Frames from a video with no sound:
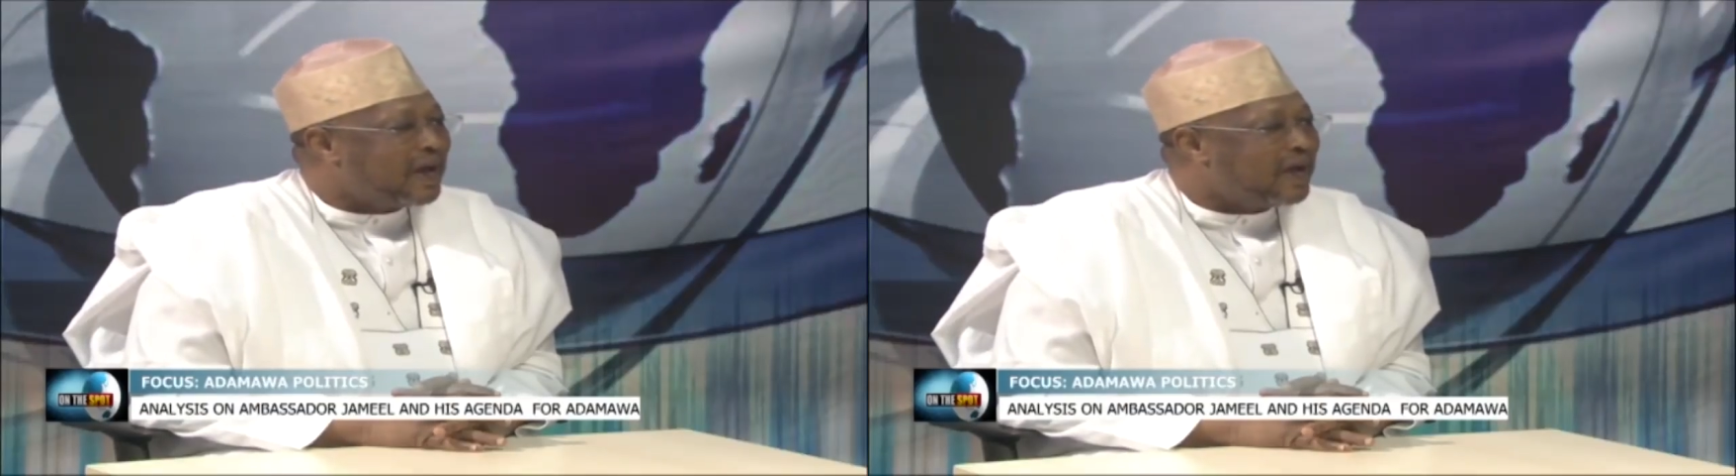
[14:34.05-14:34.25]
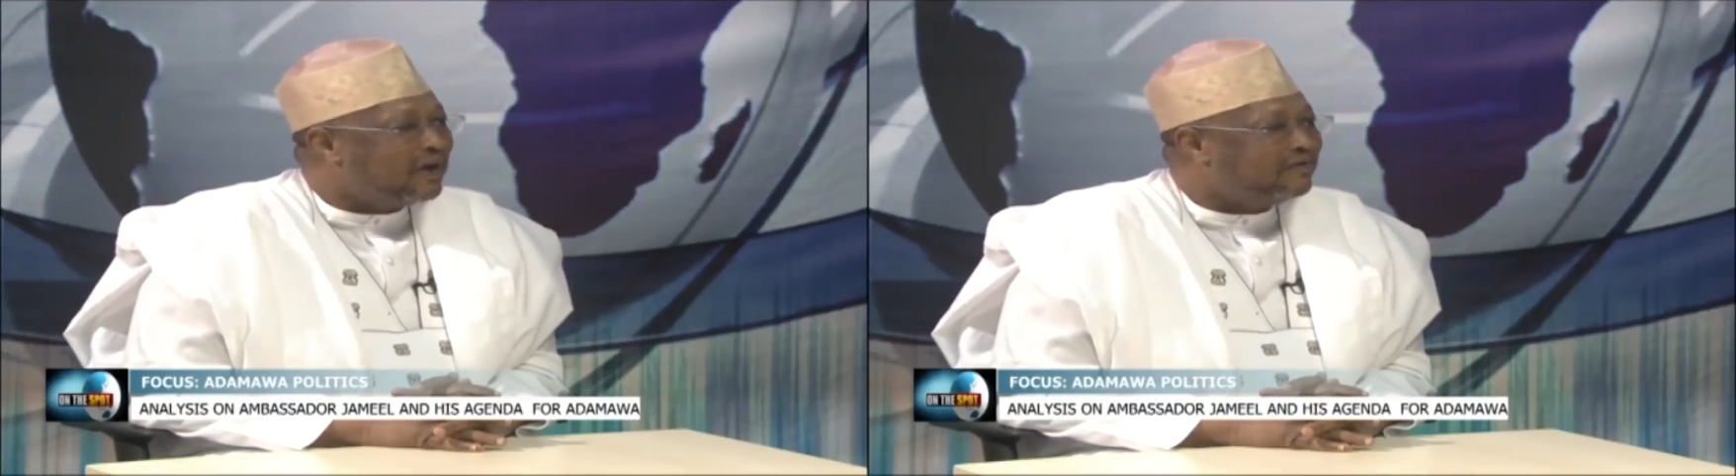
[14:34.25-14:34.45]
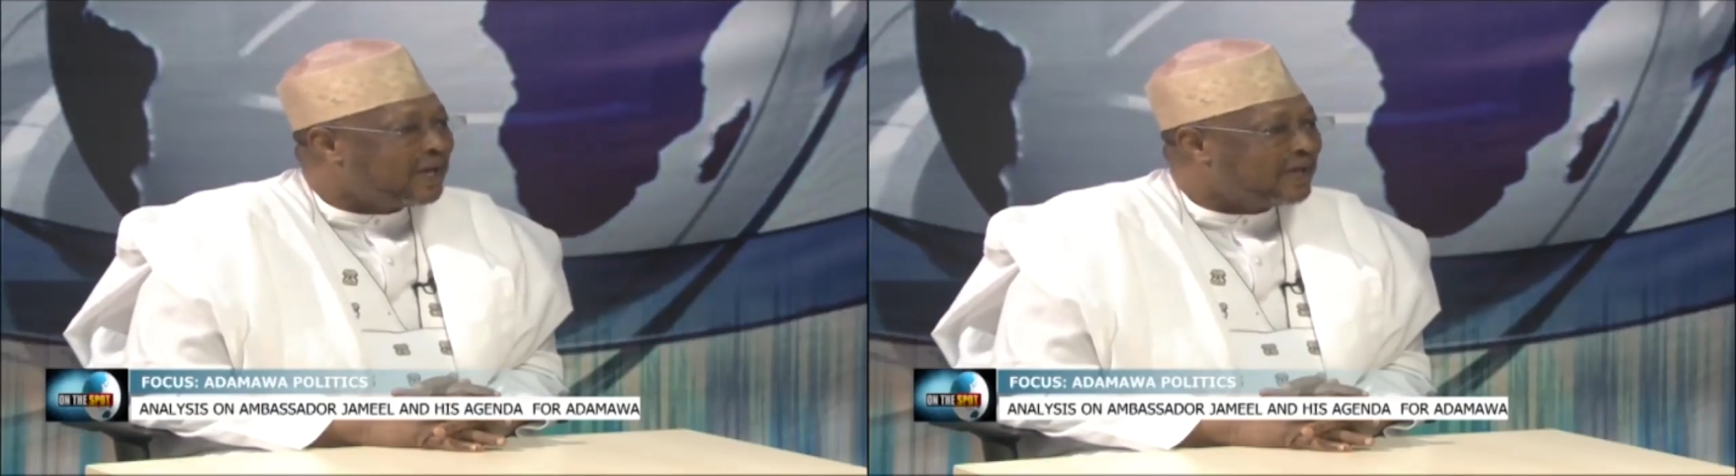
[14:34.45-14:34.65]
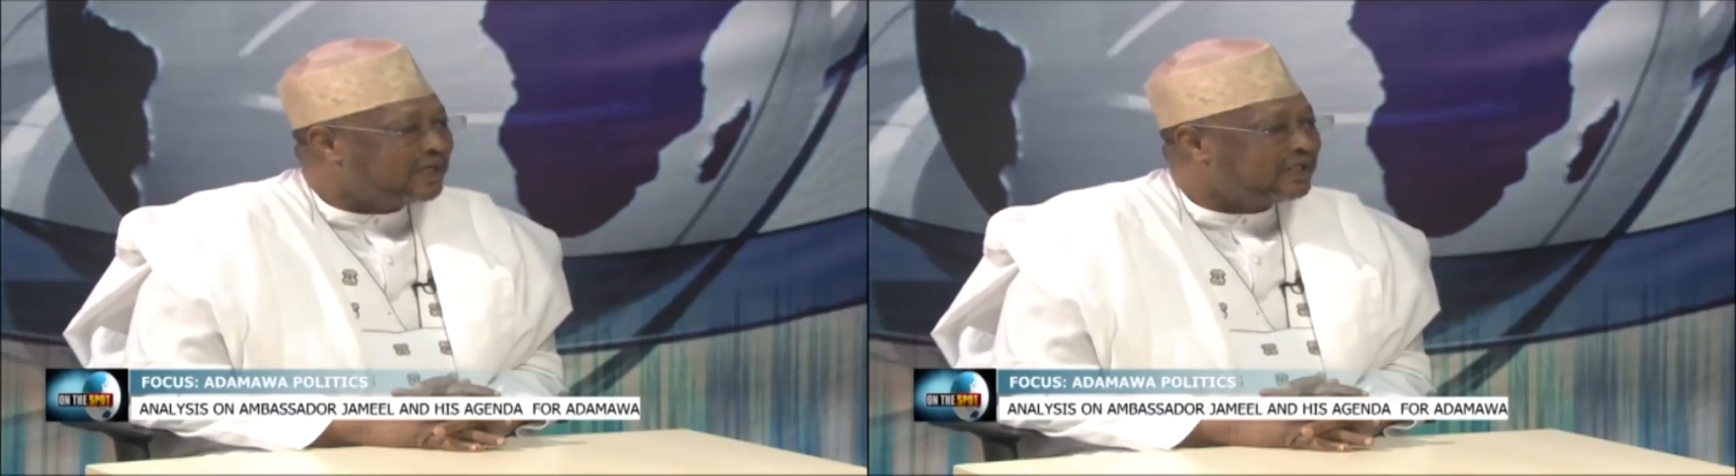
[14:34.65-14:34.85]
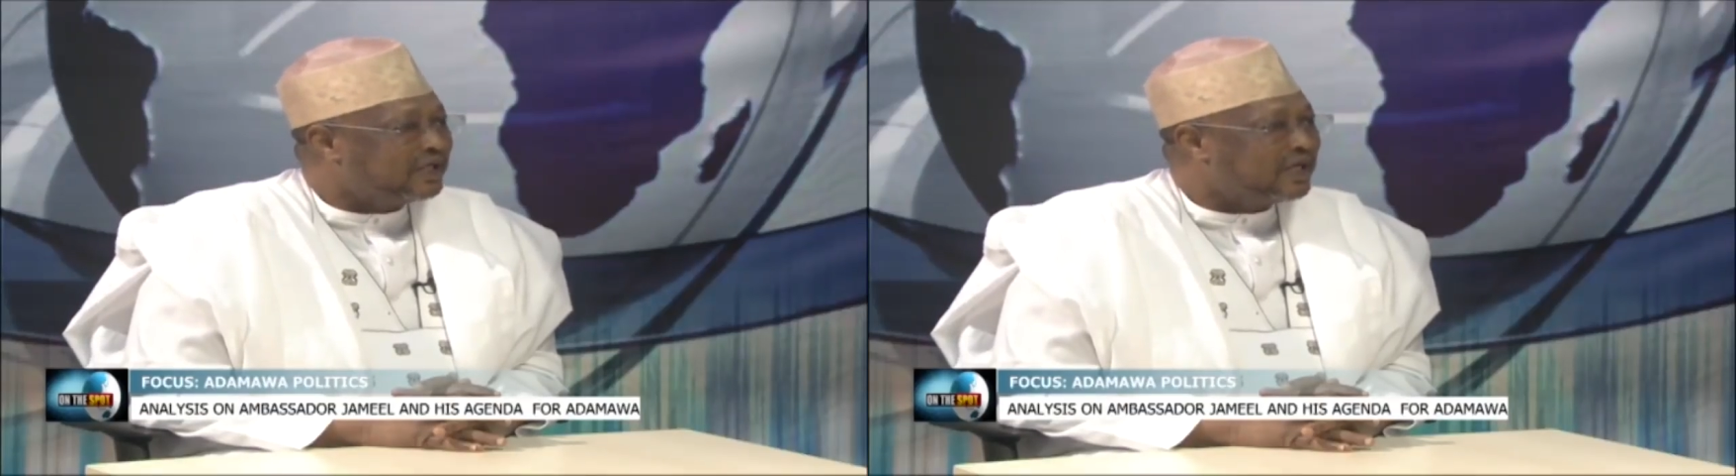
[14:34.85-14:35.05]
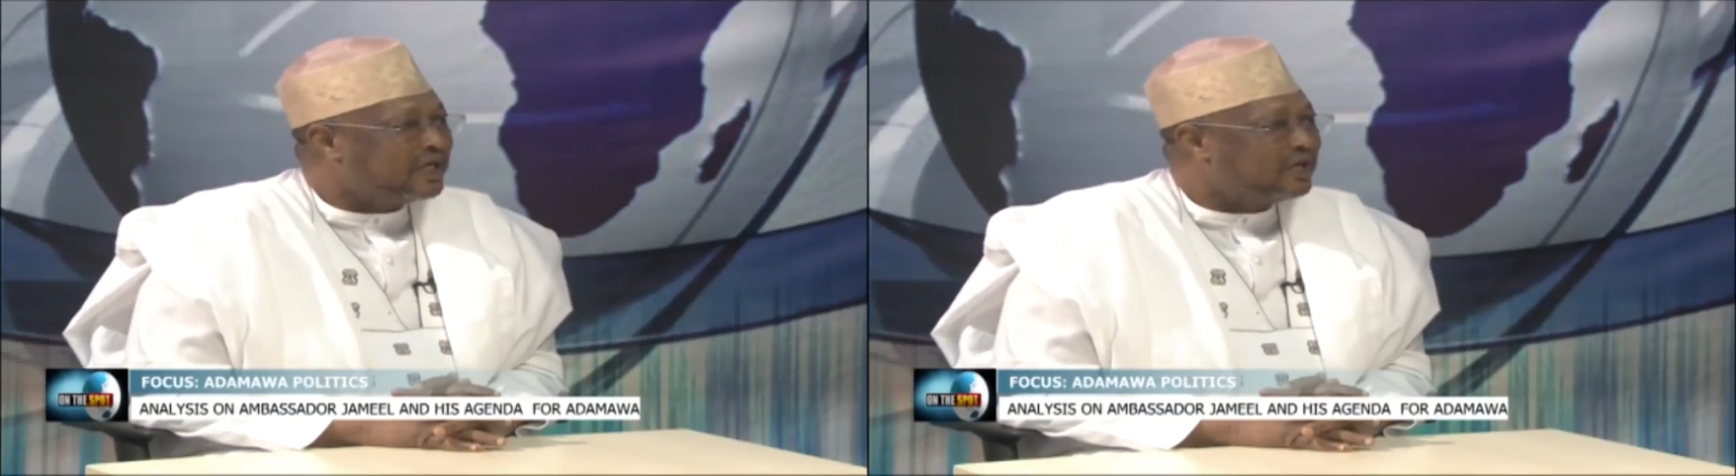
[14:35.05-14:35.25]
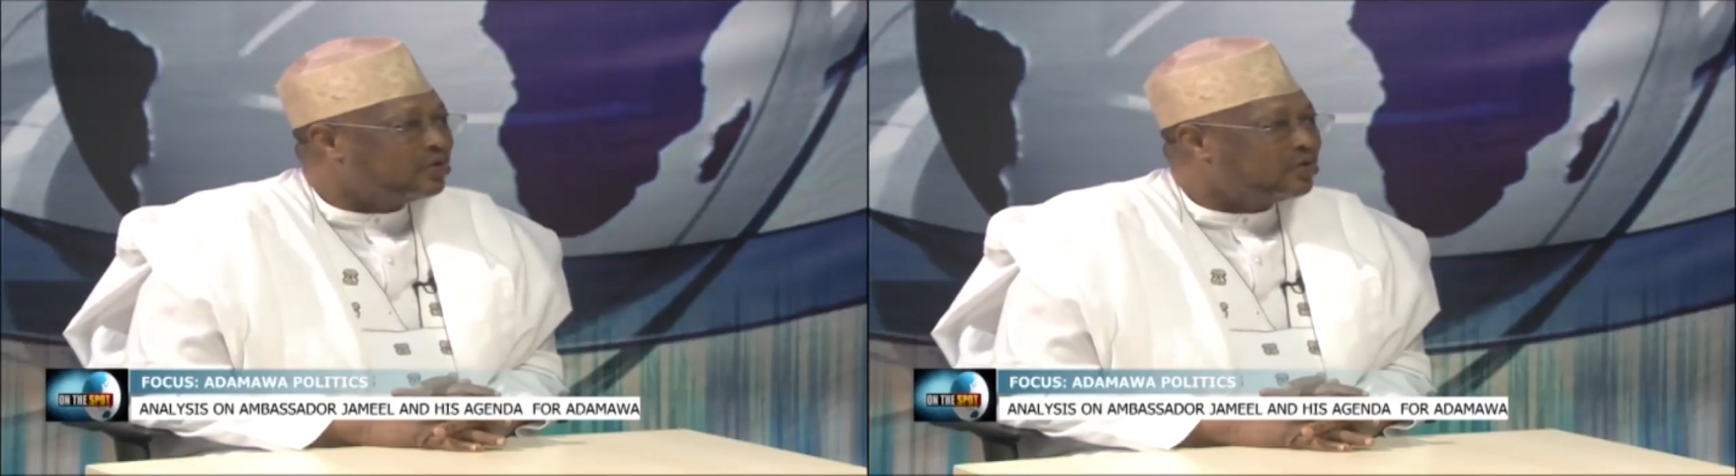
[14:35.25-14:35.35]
have, like I said,